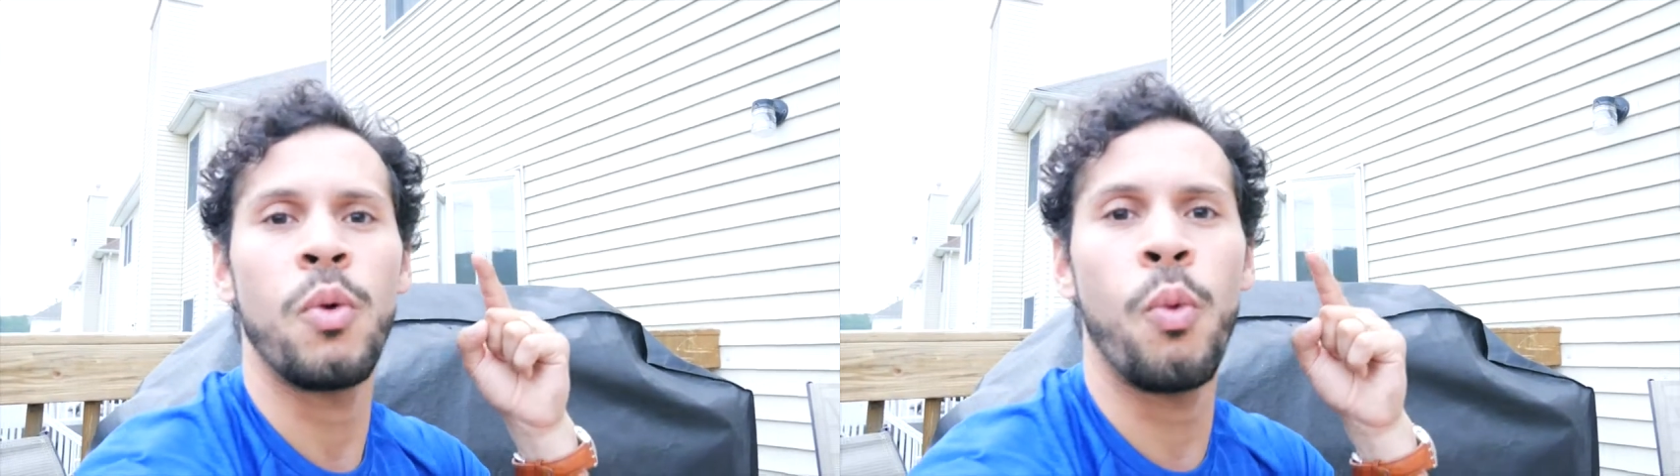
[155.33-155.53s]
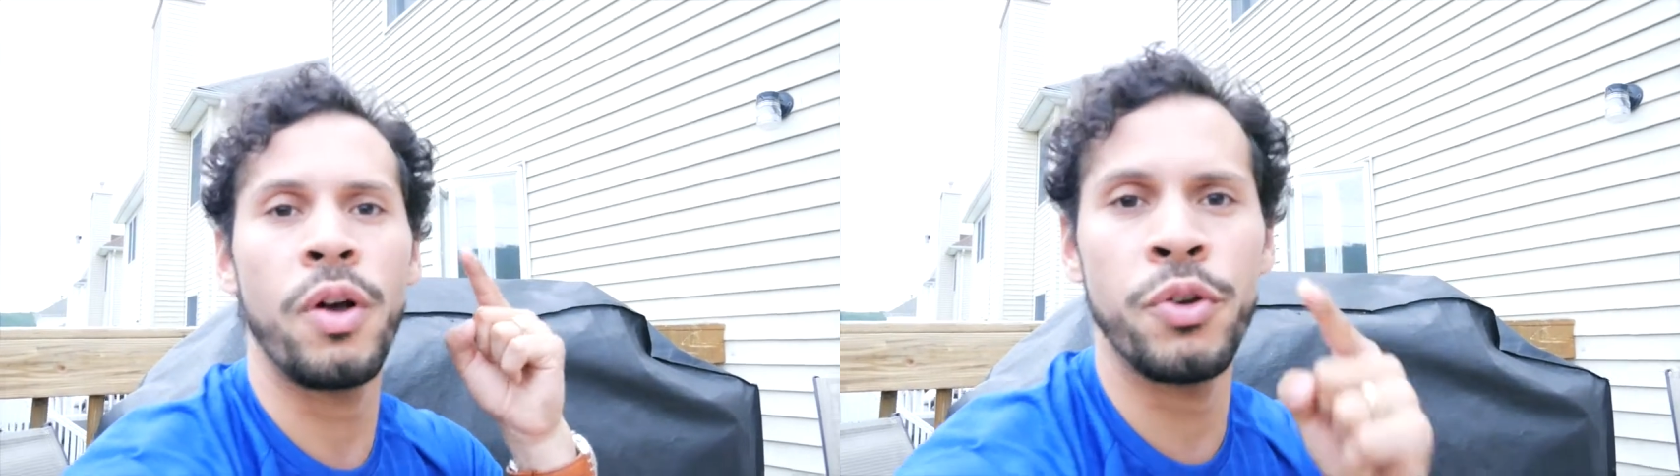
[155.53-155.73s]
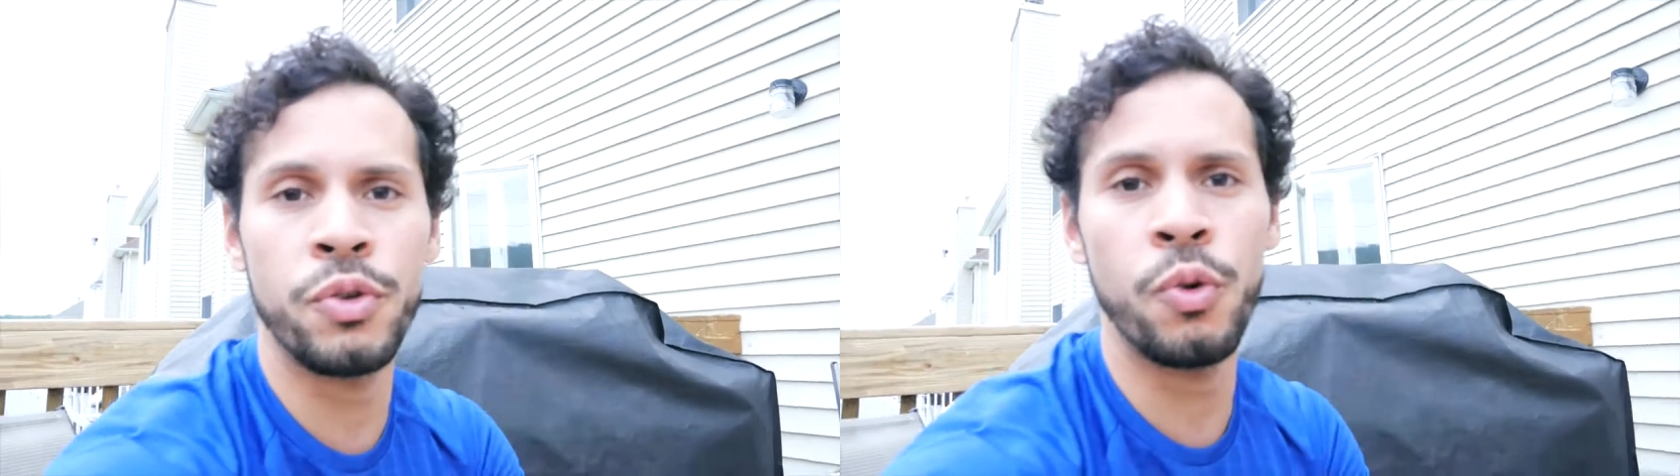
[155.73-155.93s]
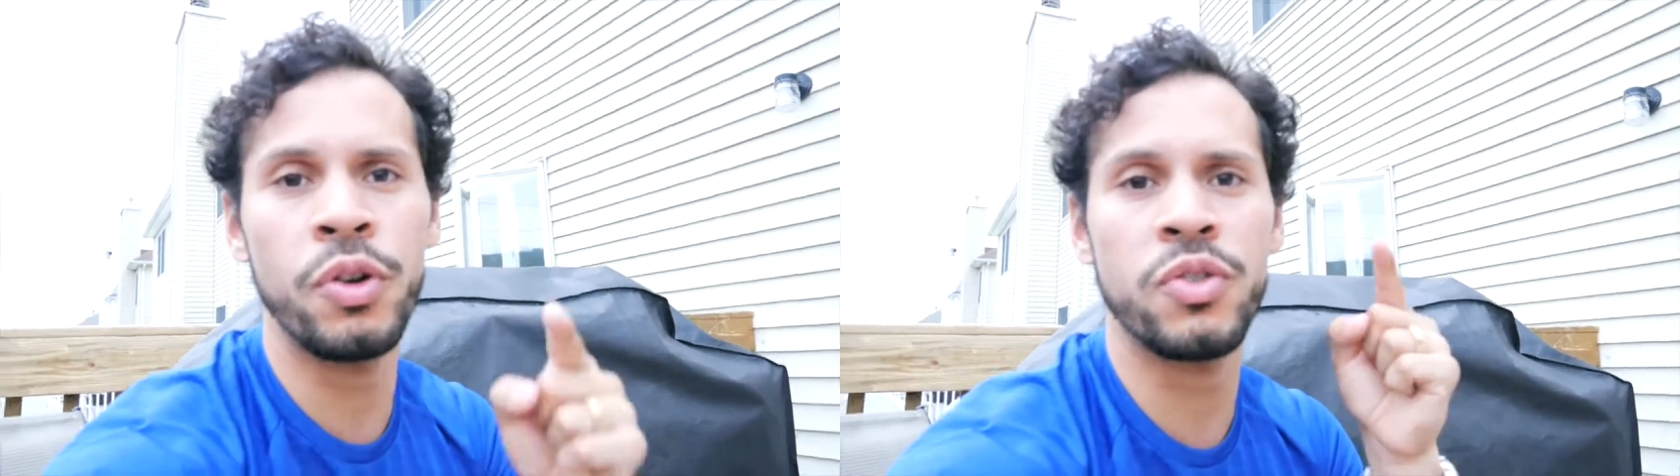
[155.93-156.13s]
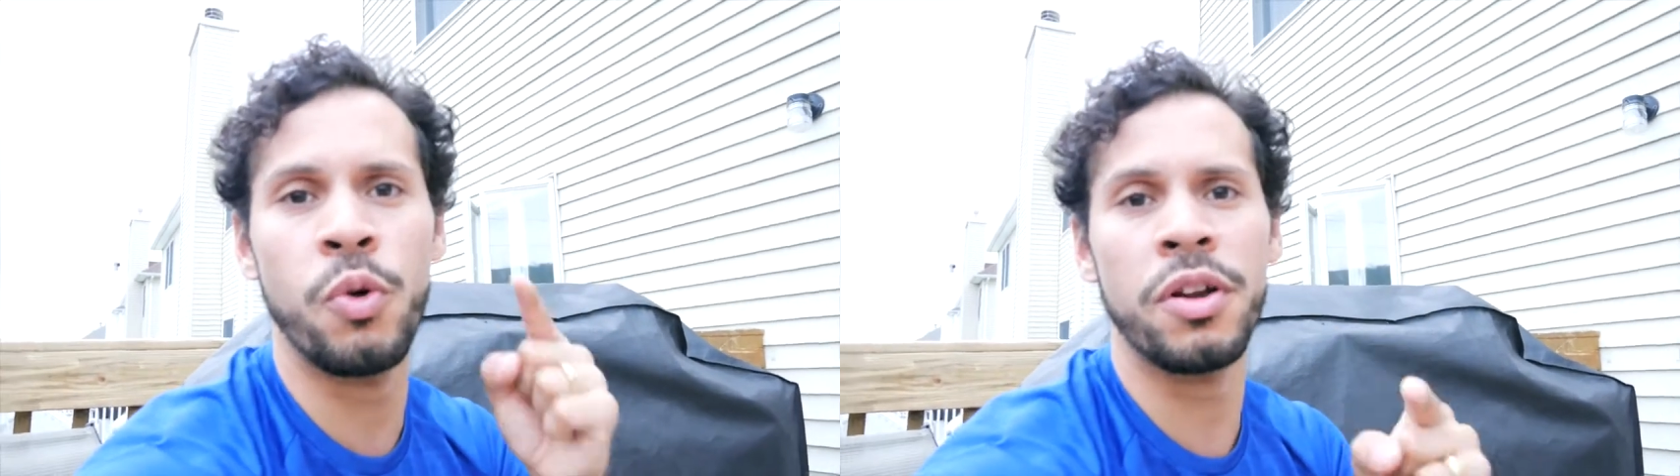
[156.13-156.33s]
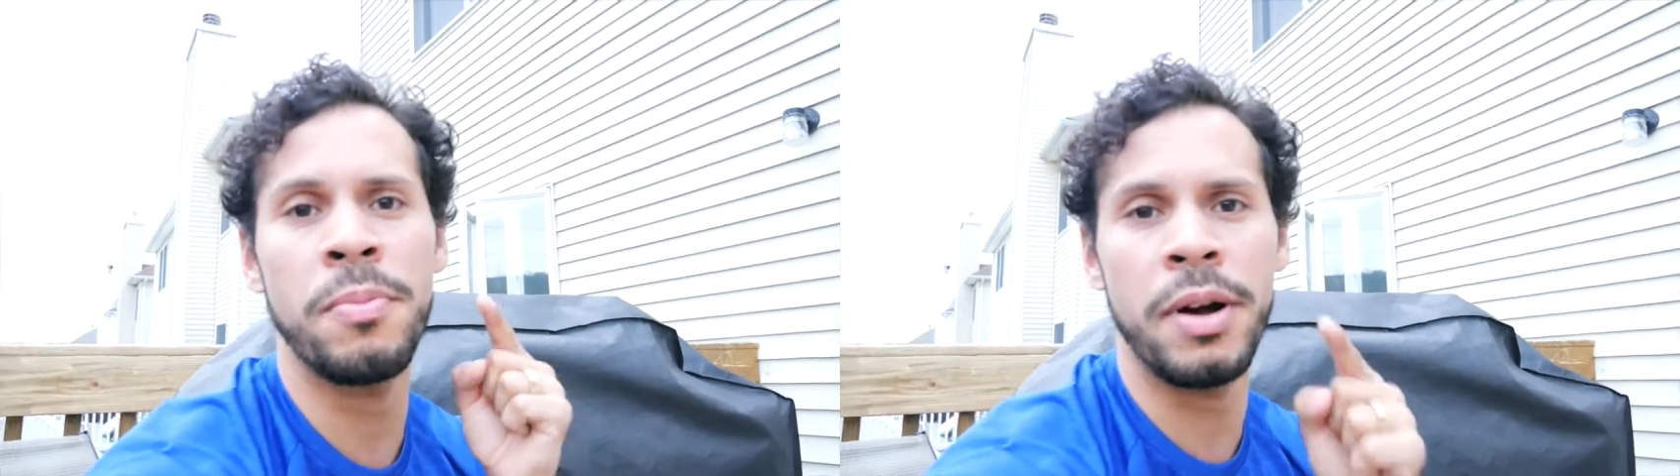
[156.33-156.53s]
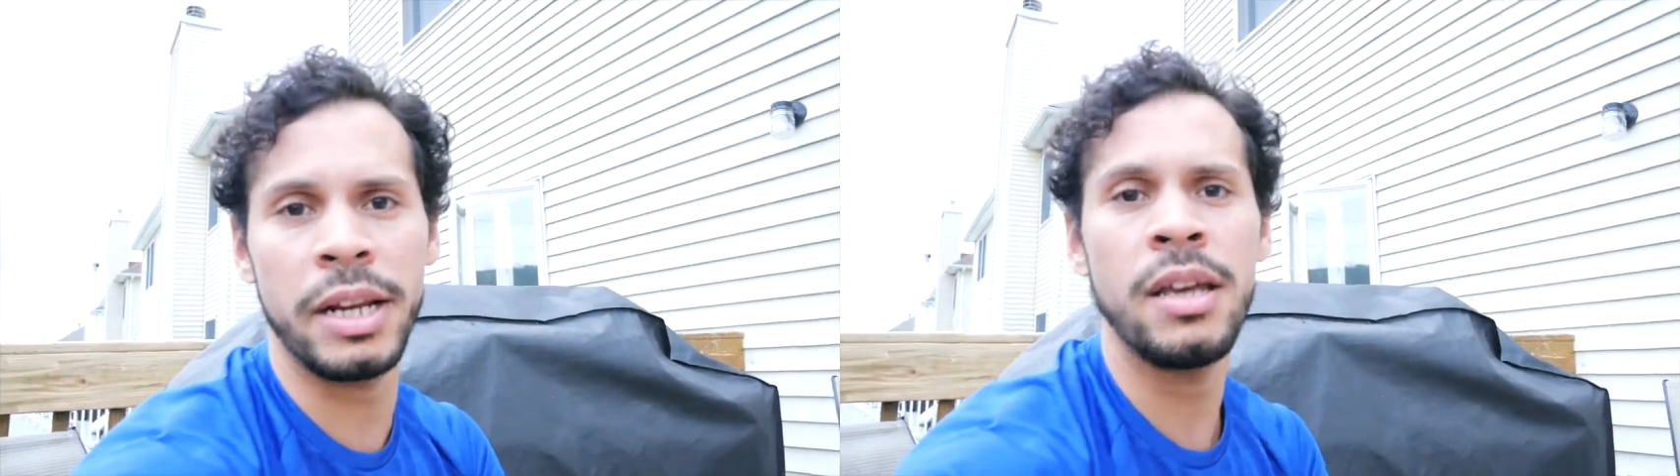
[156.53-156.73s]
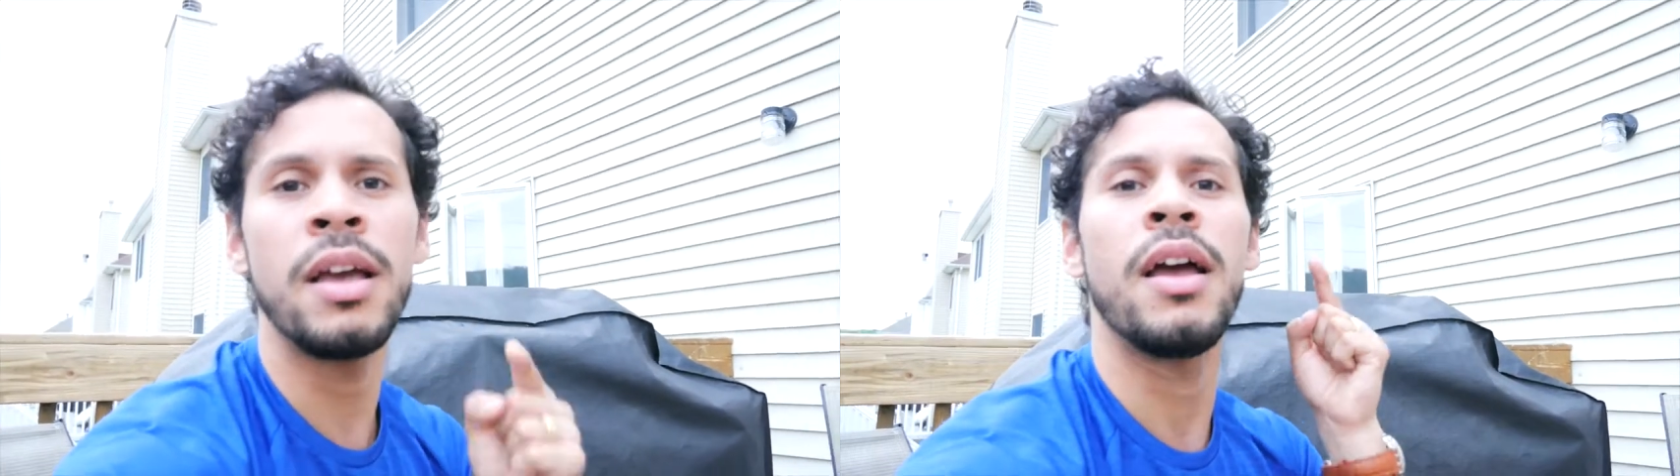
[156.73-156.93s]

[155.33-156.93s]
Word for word: What you do is worth money,